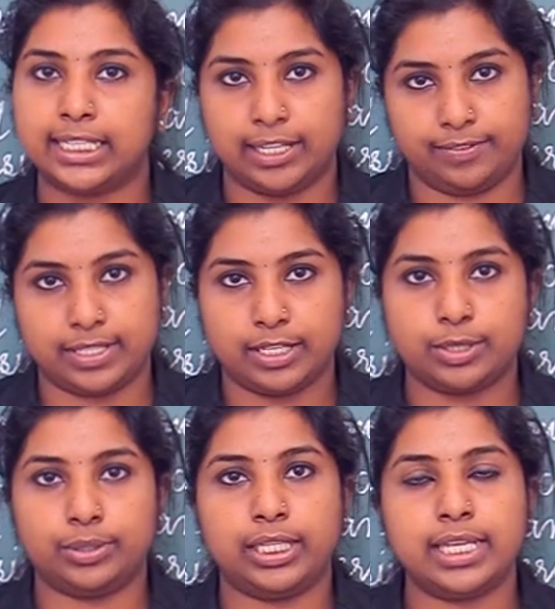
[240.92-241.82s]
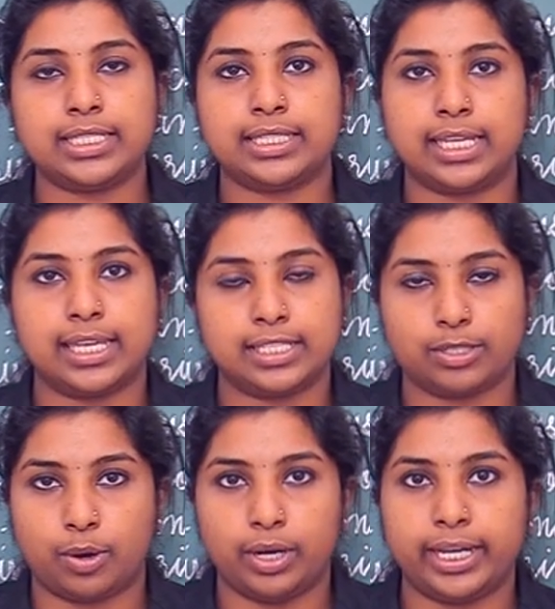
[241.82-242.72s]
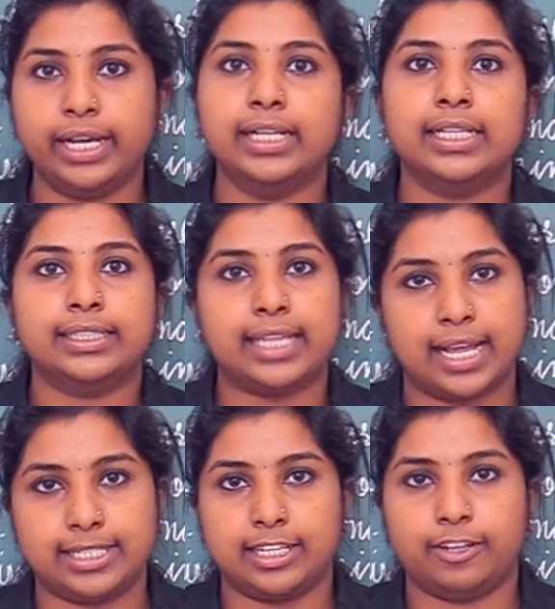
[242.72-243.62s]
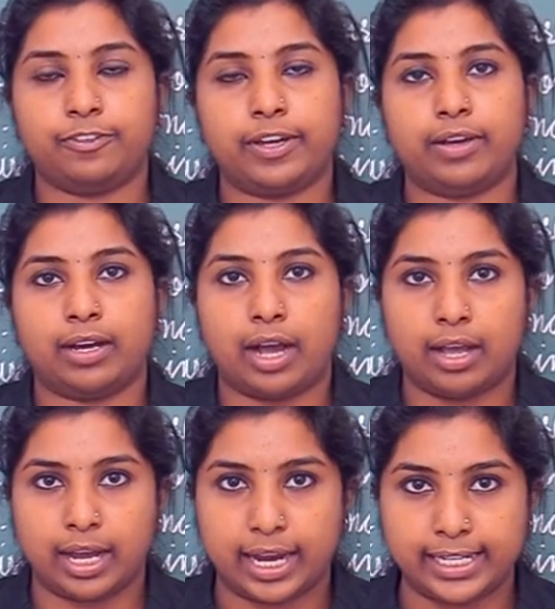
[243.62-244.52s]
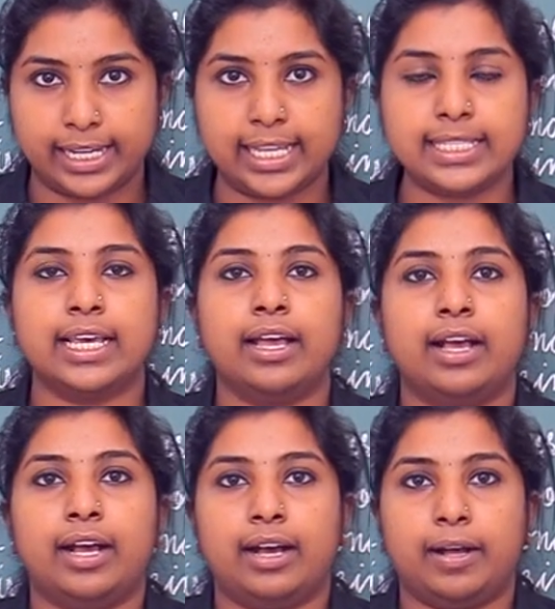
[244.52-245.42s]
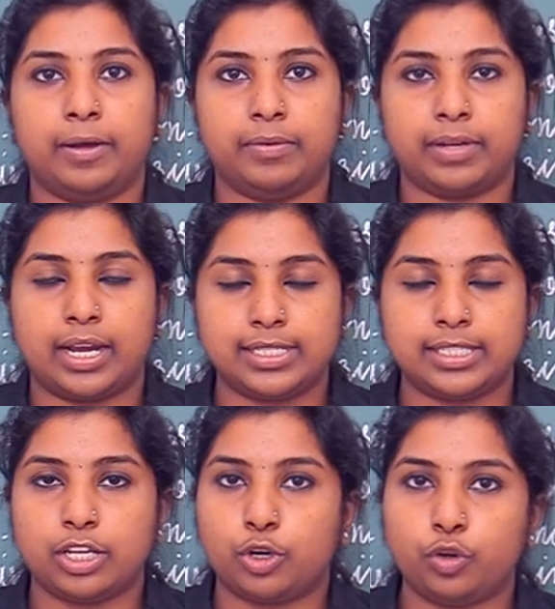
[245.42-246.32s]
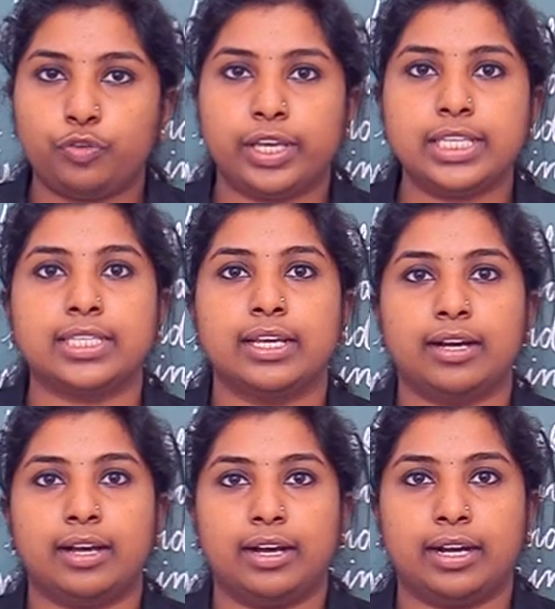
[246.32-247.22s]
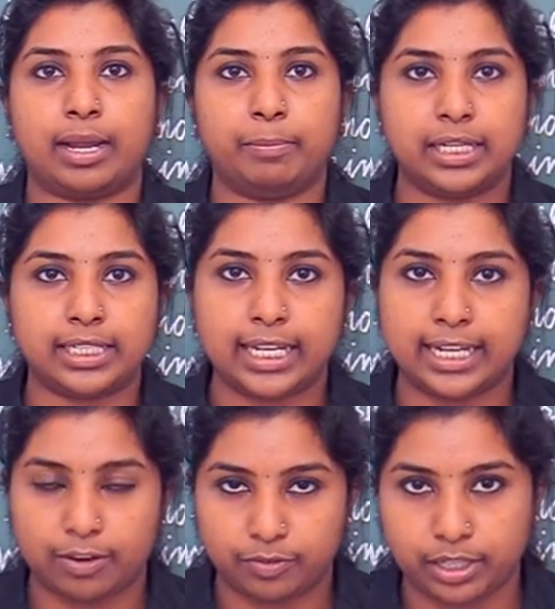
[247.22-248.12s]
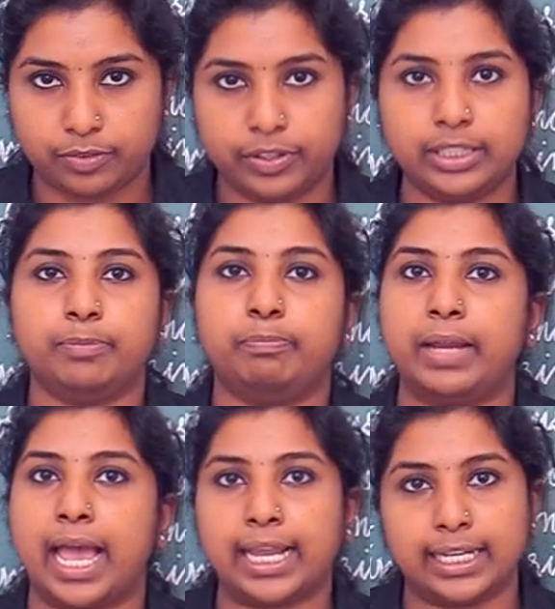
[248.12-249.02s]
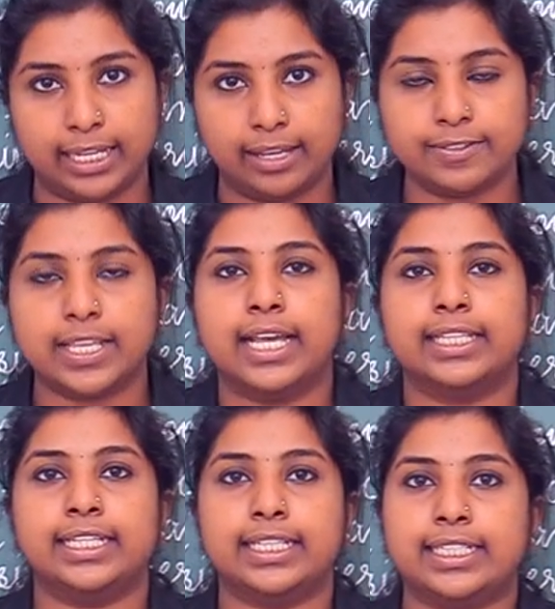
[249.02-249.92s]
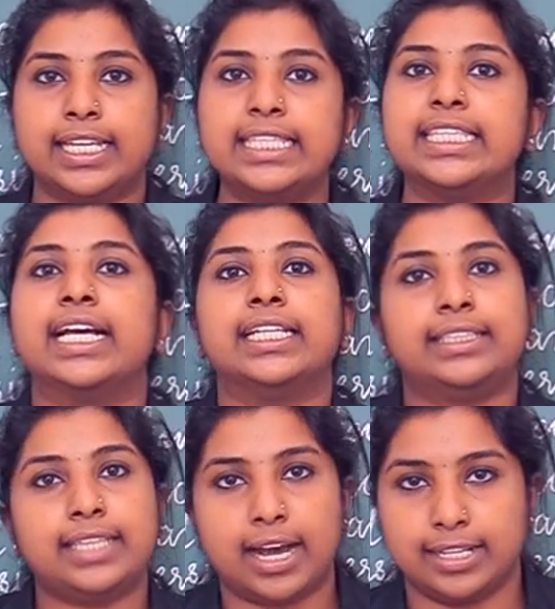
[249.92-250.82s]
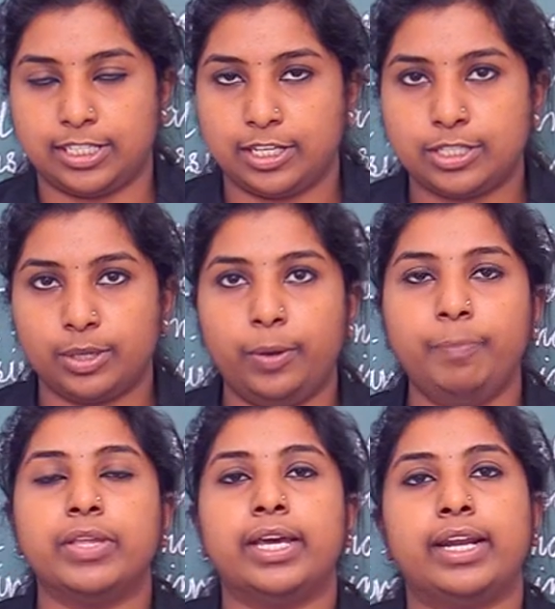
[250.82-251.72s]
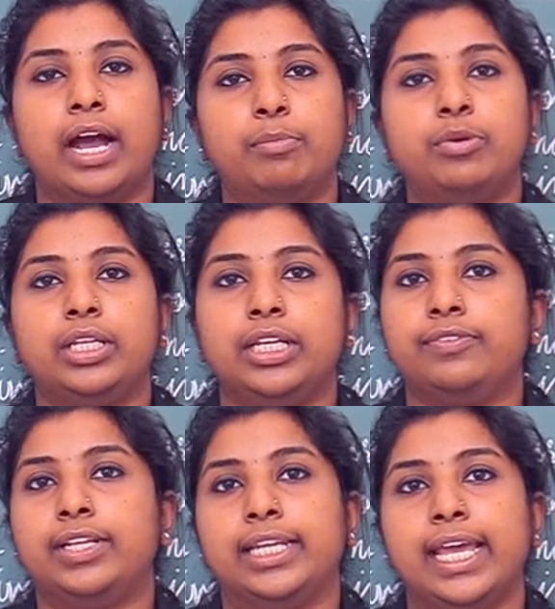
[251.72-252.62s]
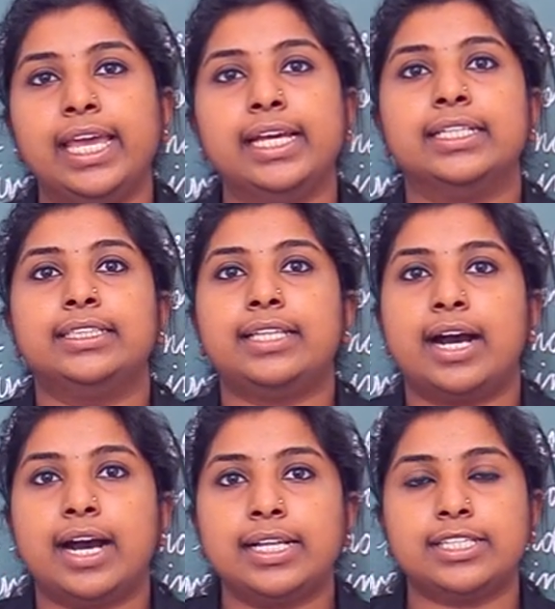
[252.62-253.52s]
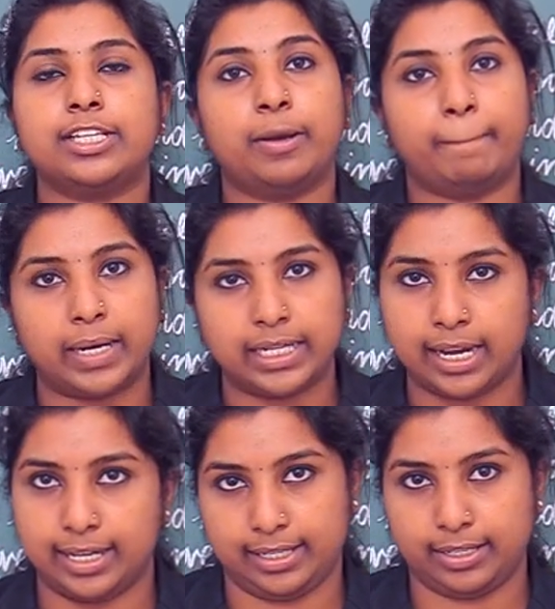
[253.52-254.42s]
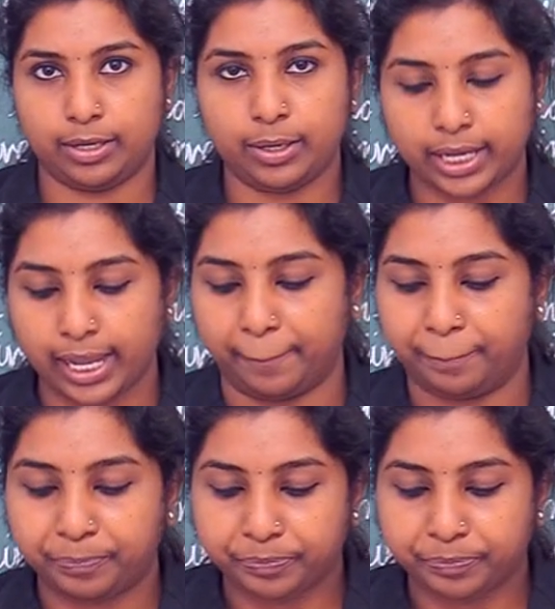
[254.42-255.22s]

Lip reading: leaves. So this thing is called a thatched. If a hut's roof is completely covered with plant leaves, then it is thatched. So Ramu lived in a thatched mud hut. Okay,